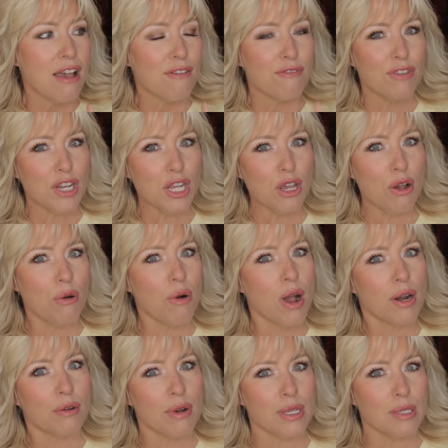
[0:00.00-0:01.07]
video
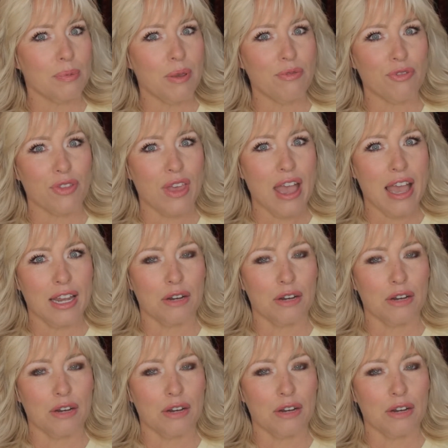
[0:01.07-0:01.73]
on a recipe for that